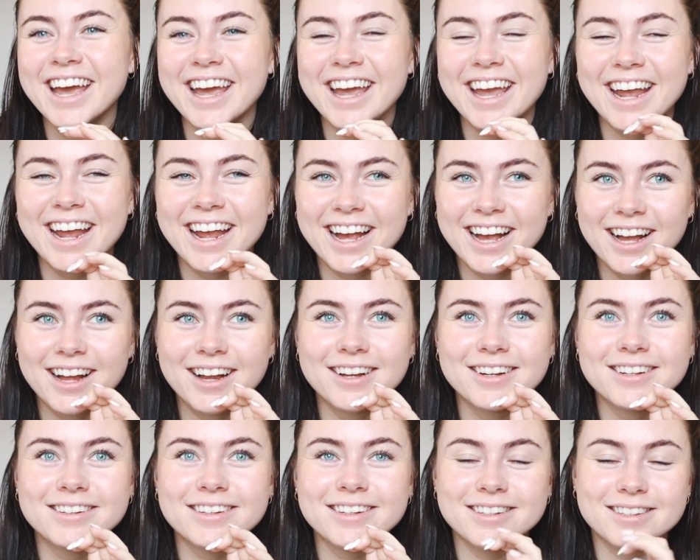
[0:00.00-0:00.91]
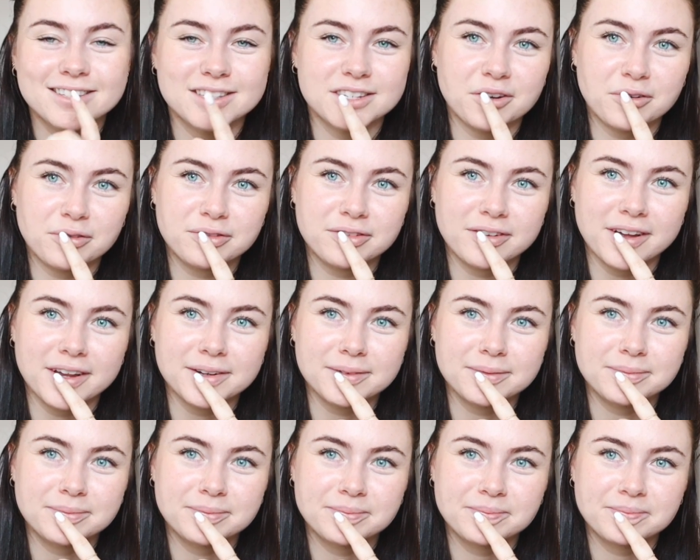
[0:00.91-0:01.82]
and it's so
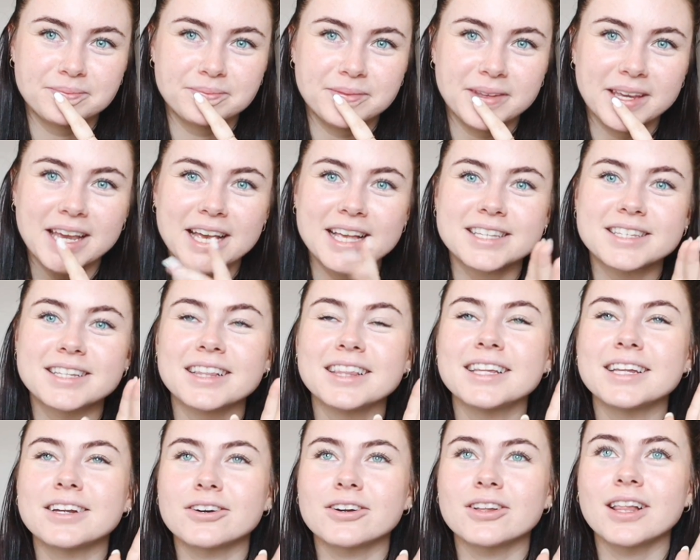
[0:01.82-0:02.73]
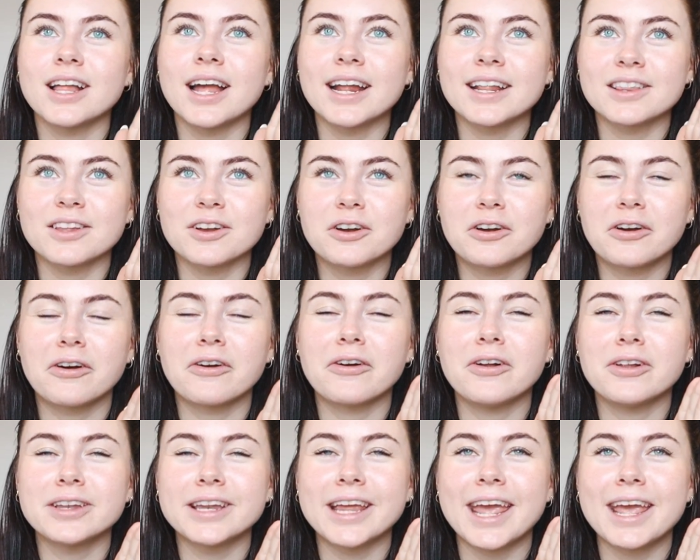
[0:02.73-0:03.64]
fun. Because literally like the
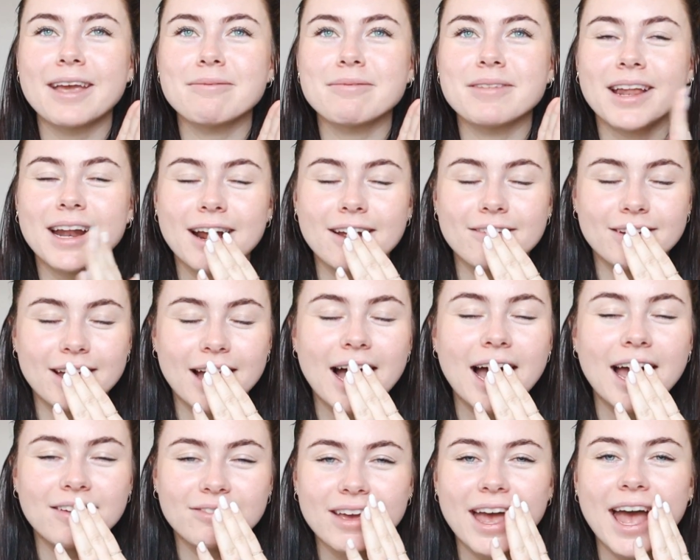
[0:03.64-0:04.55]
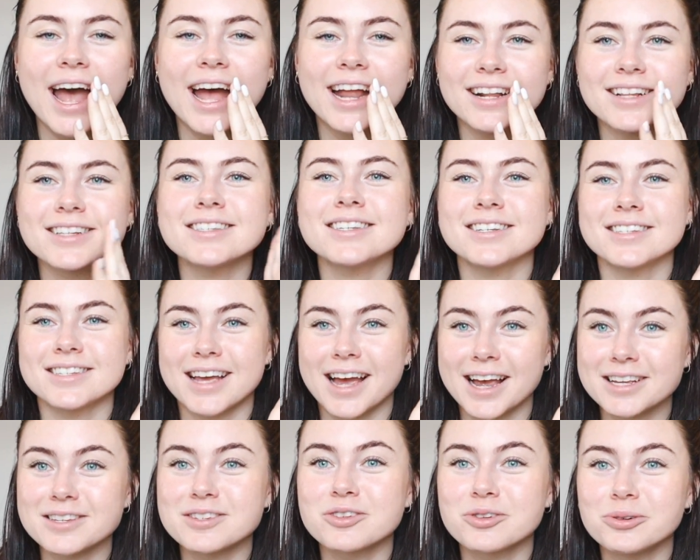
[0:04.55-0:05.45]
girl name that I've had it since
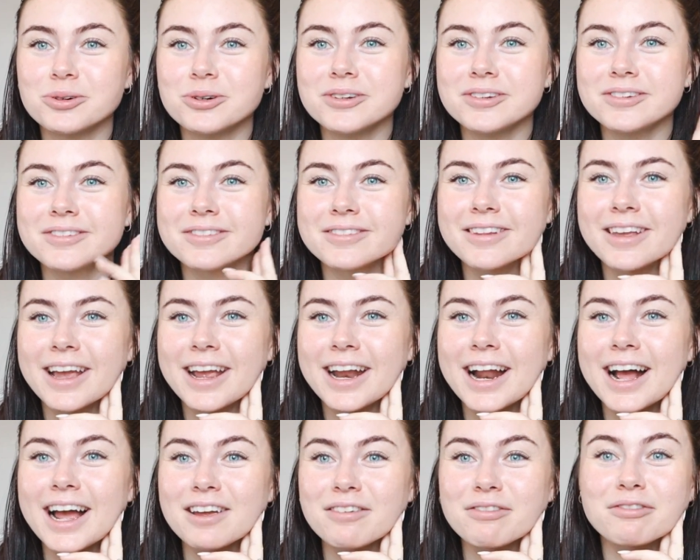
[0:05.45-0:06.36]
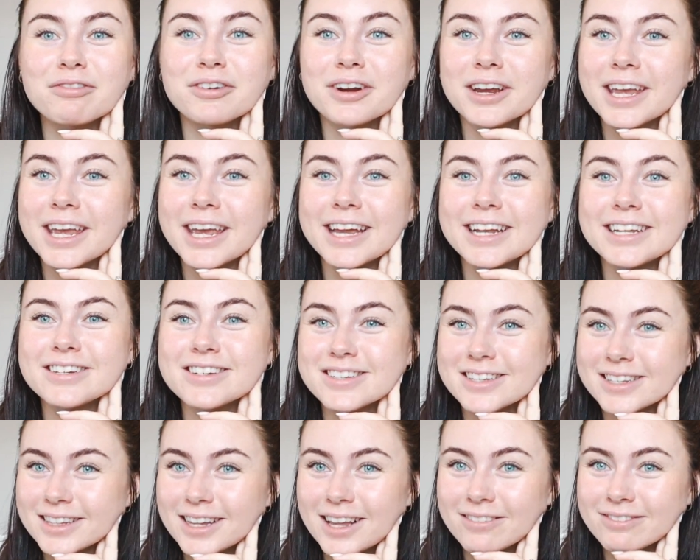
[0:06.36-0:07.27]
high school, and I freaking
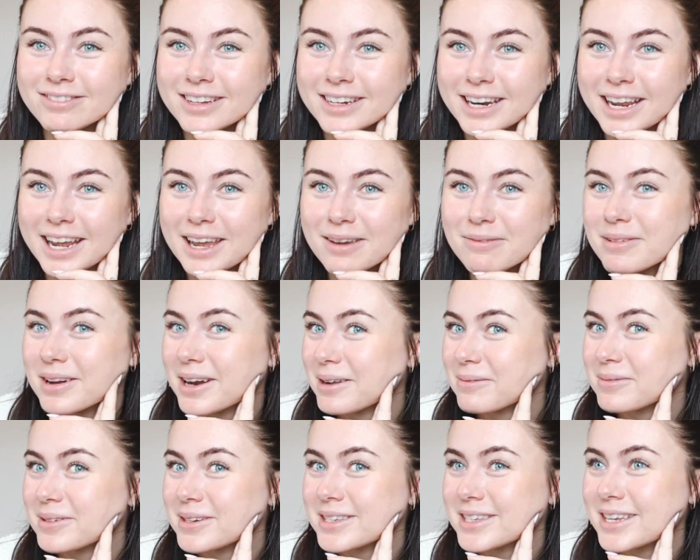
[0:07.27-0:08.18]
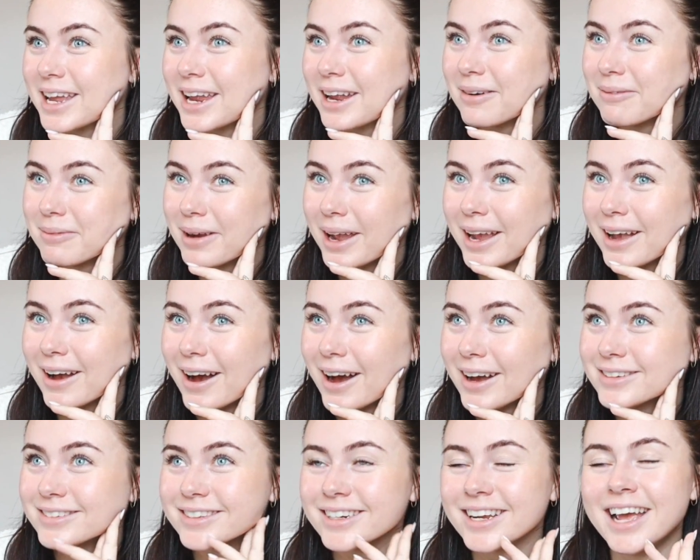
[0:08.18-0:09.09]
just love the name, and I'm just like, oh my
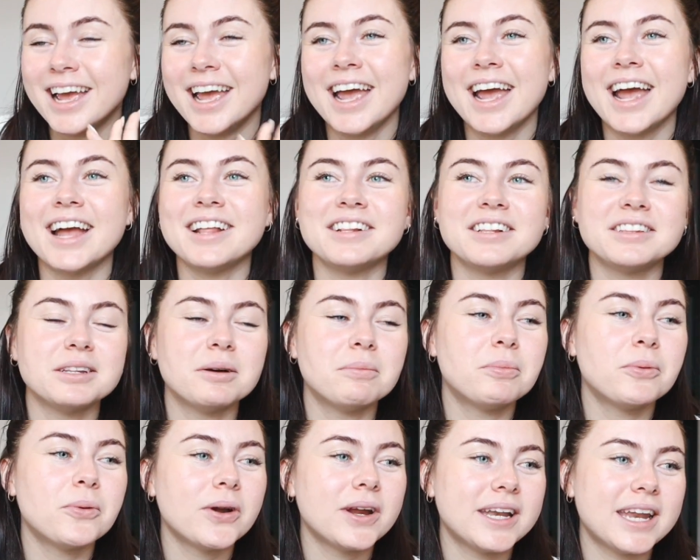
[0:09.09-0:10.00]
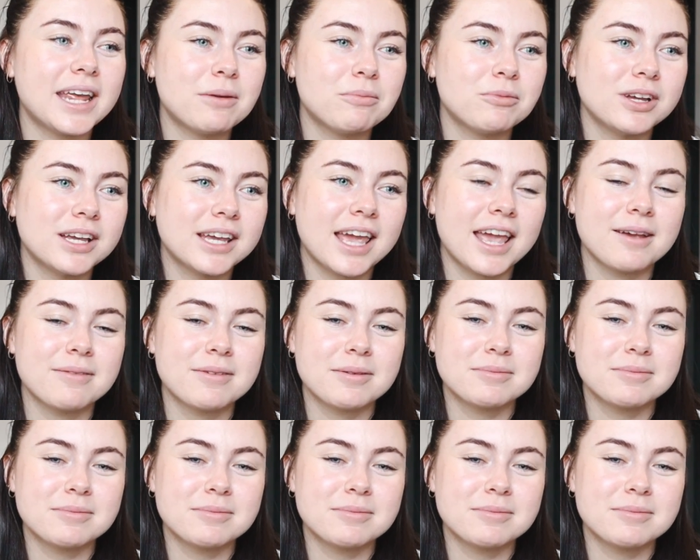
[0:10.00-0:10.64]
gosh. And then the boy name we came